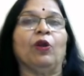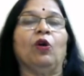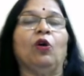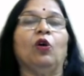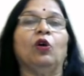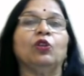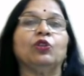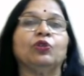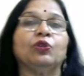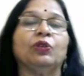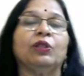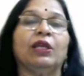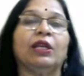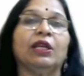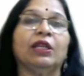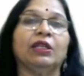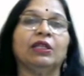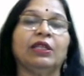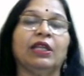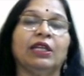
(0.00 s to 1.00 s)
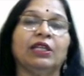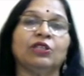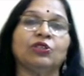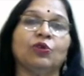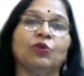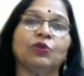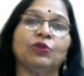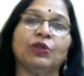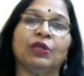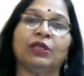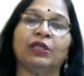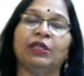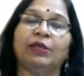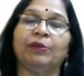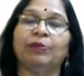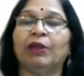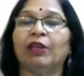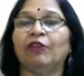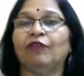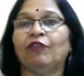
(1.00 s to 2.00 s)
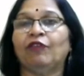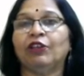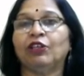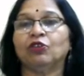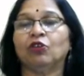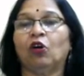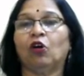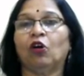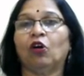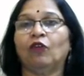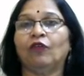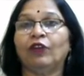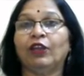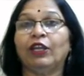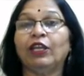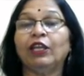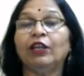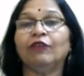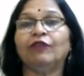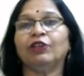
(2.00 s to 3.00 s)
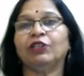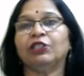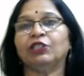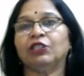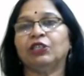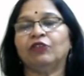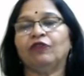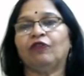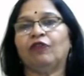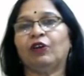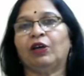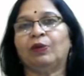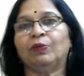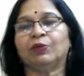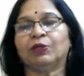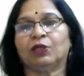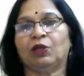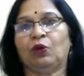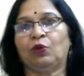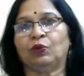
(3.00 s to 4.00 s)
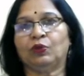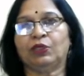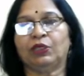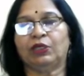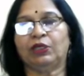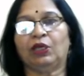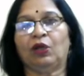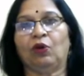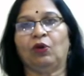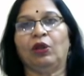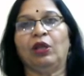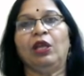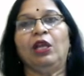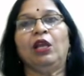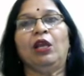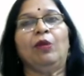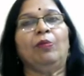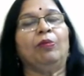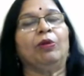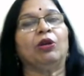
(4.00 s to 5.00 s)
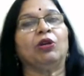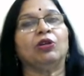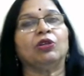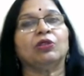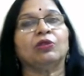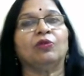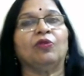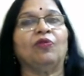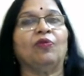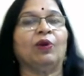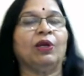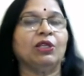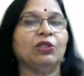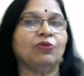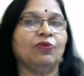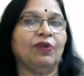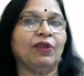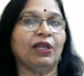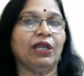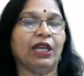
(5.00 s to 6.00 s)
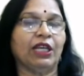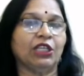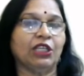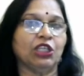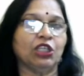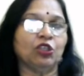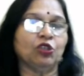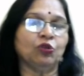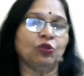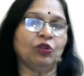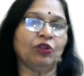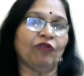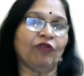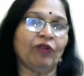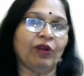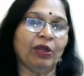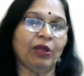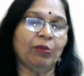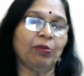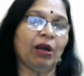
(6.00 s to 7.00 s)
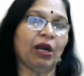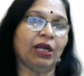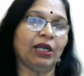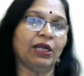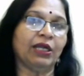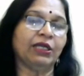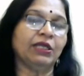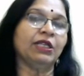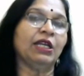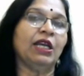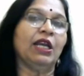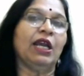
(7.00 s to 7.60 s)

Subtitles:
Also, there is also the benefit of inefficient firms closing down, because once we get into the free market